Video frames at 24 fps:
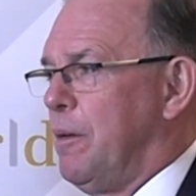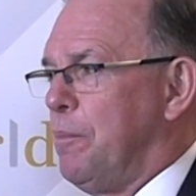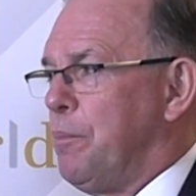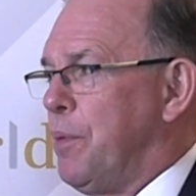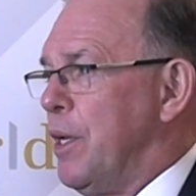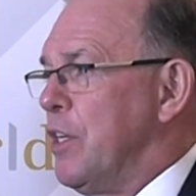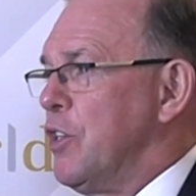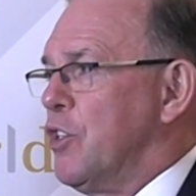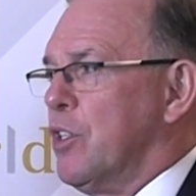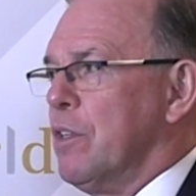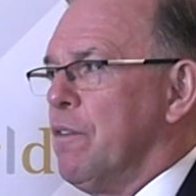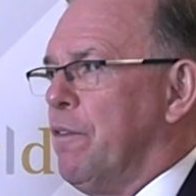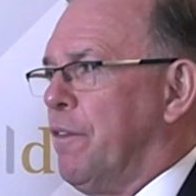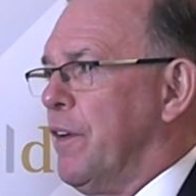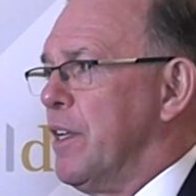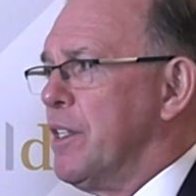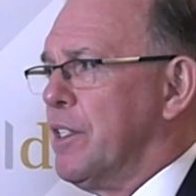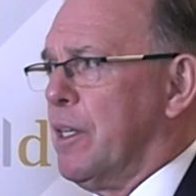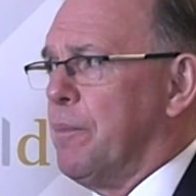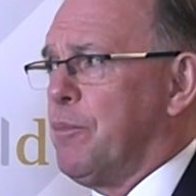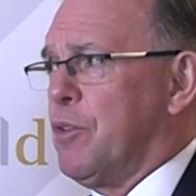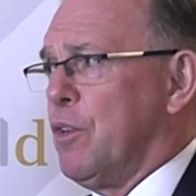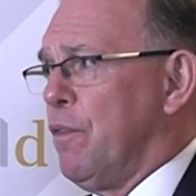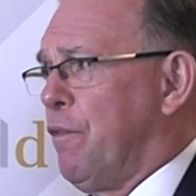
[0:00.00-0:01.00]
pension funds
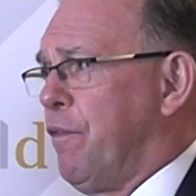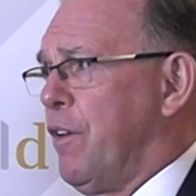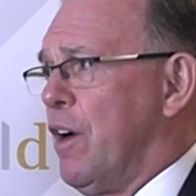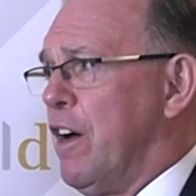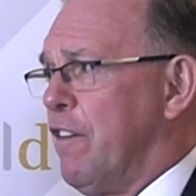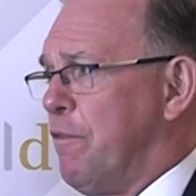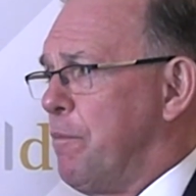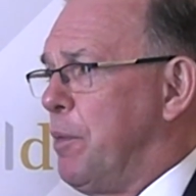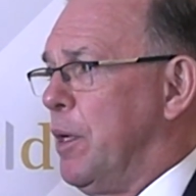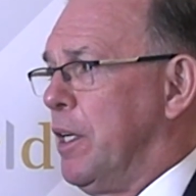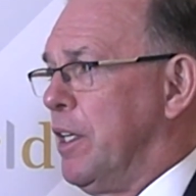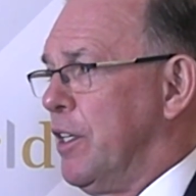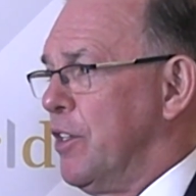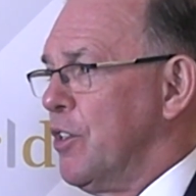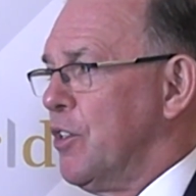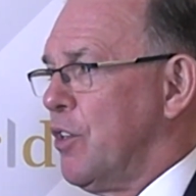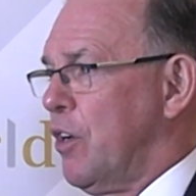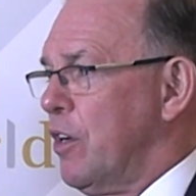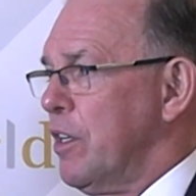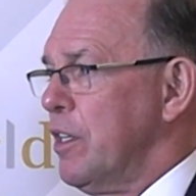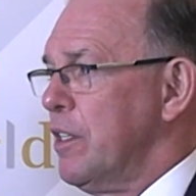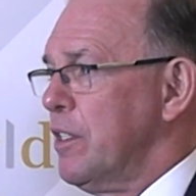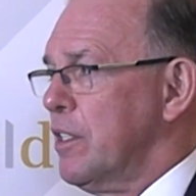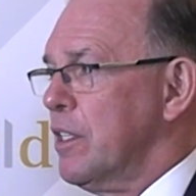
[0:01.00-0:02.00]
up to $5 billion,
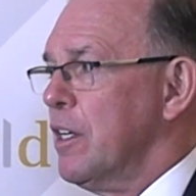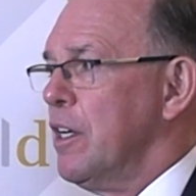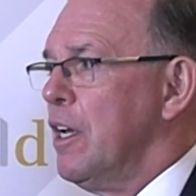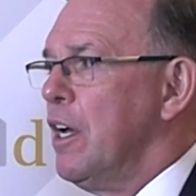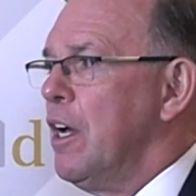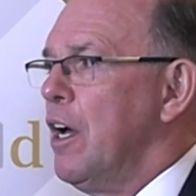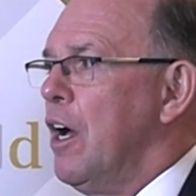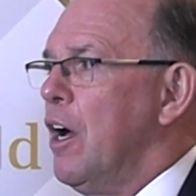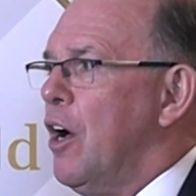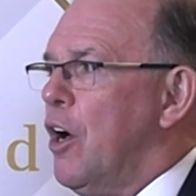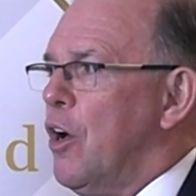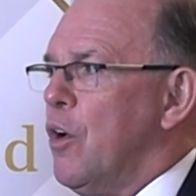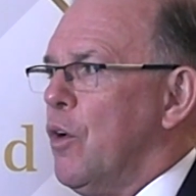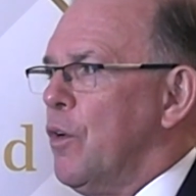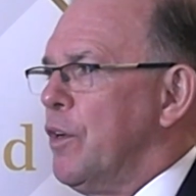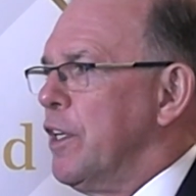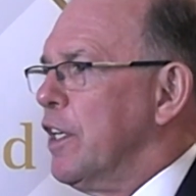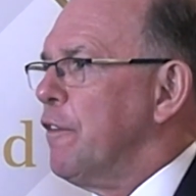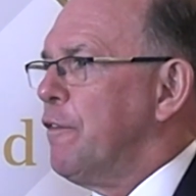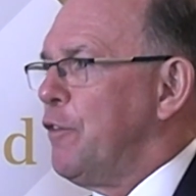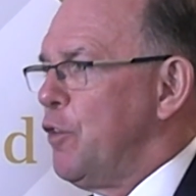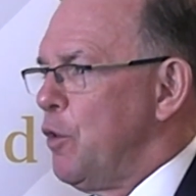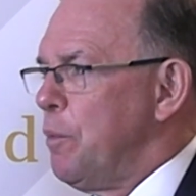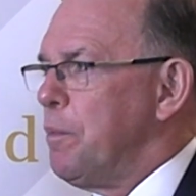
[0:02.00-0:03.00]

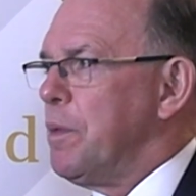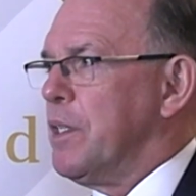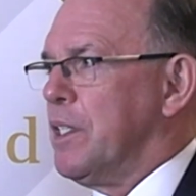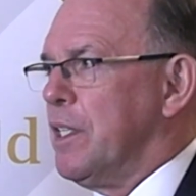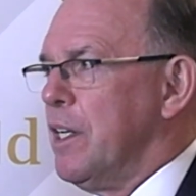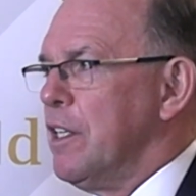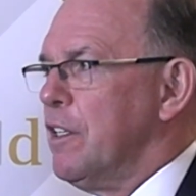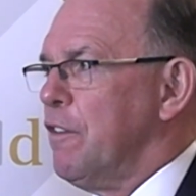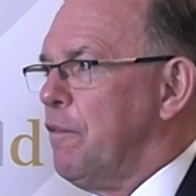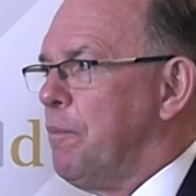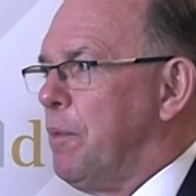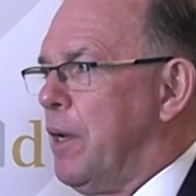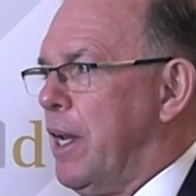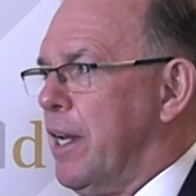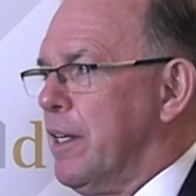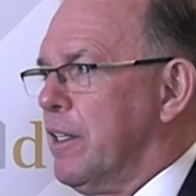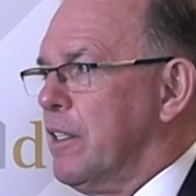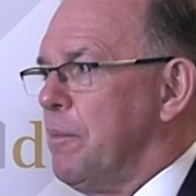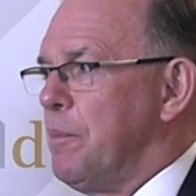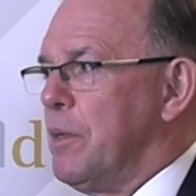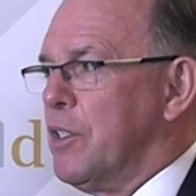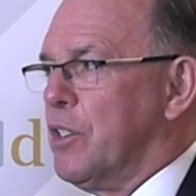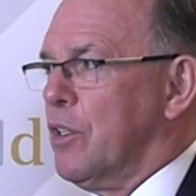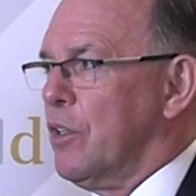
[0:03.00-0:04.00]
holding a few percent of
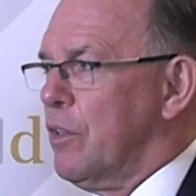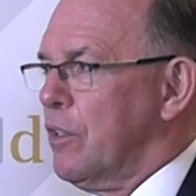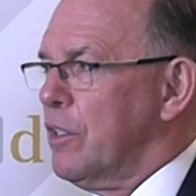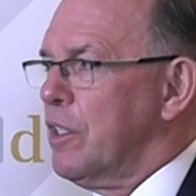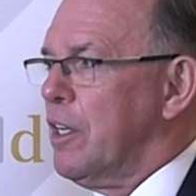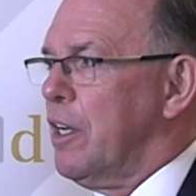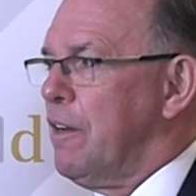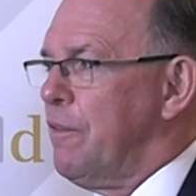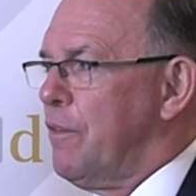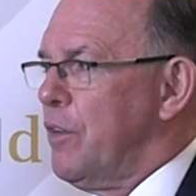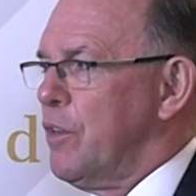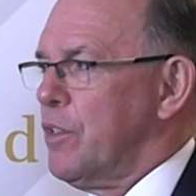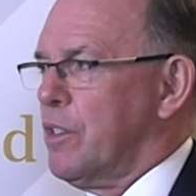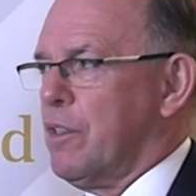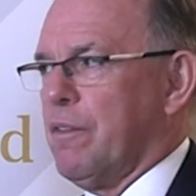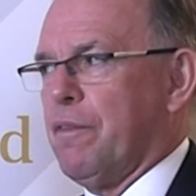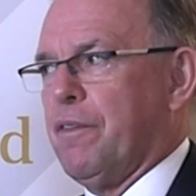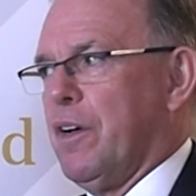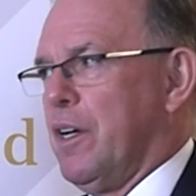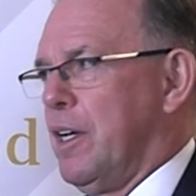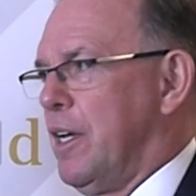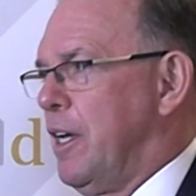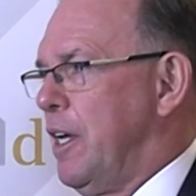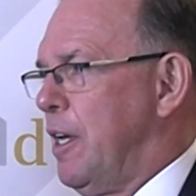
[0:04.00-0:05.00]
platinum is a good
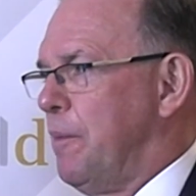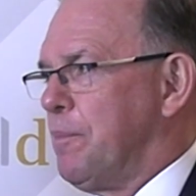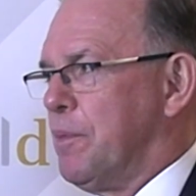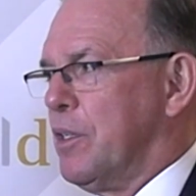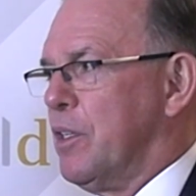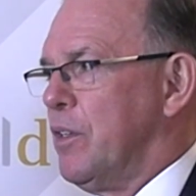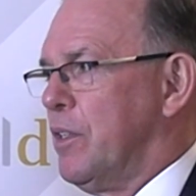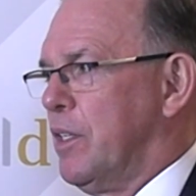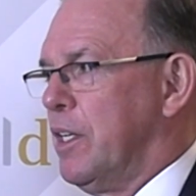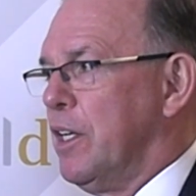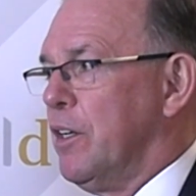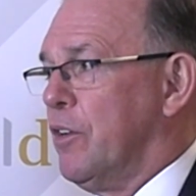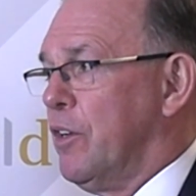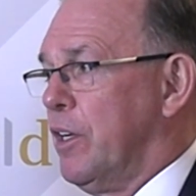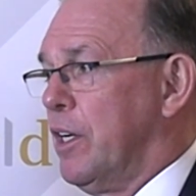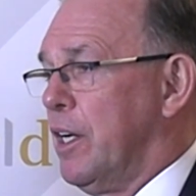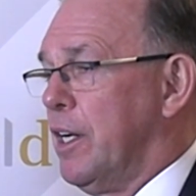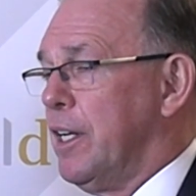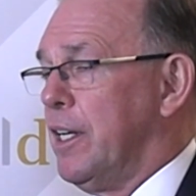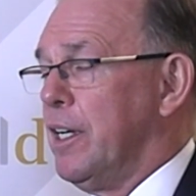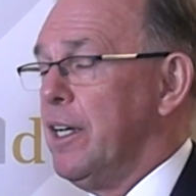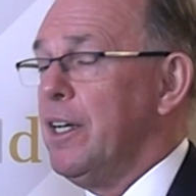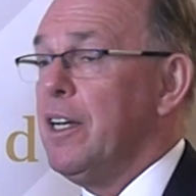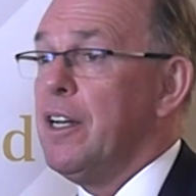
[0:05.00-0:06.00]
diversifier, absolutely a good
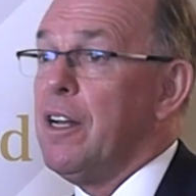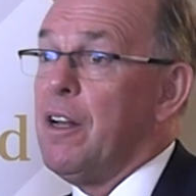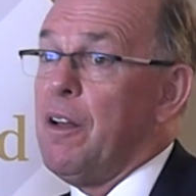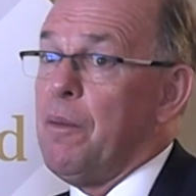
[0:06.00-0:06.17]
idea.